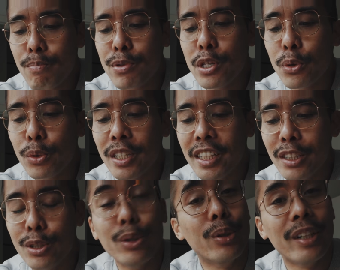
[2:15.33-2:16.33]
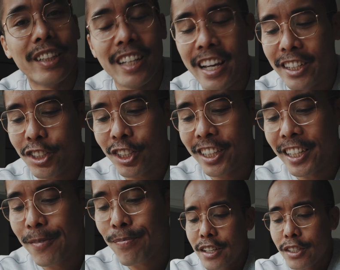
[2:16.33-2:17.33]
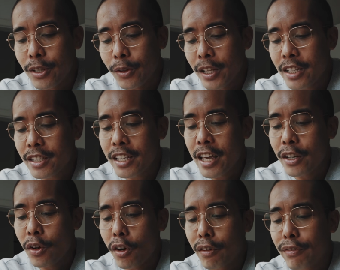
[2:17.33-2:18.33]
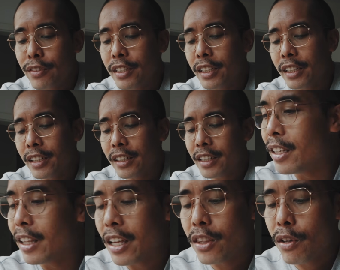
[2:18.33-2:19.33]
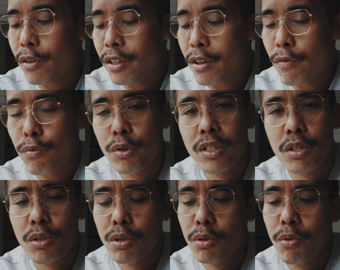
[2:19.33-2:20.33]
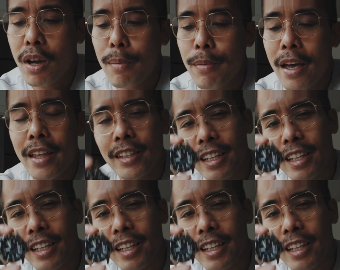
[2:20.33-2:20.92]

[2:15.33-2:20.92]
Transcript: beauty to it actually. So let's take off the leather wrist strap, and